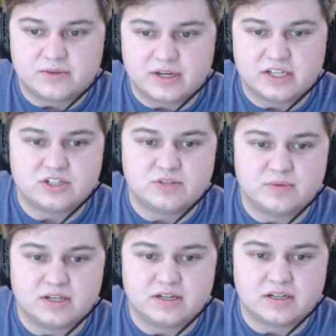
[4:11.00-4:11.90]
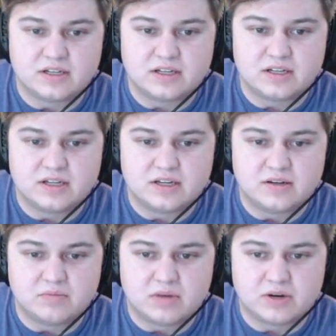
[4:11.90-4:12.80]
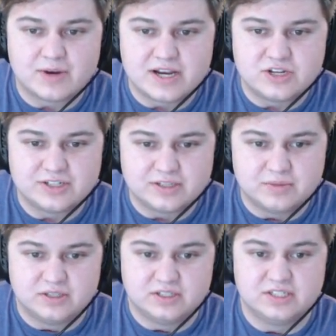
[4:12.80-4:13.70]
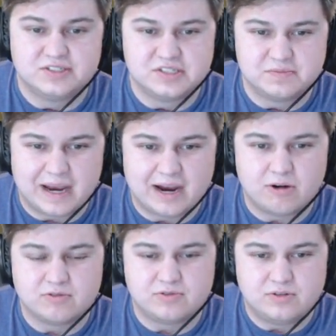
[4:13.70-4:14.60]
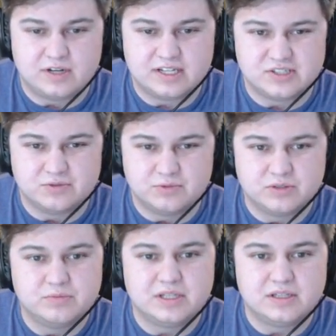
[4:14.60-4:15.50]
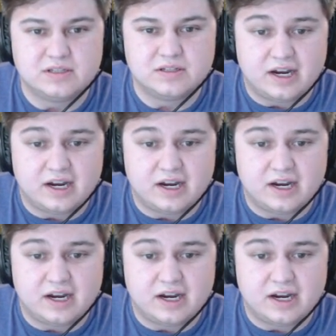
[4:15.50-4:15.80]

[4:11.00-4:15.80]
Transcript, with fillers: ranged, man. My ranging ability is as powerful as it will be.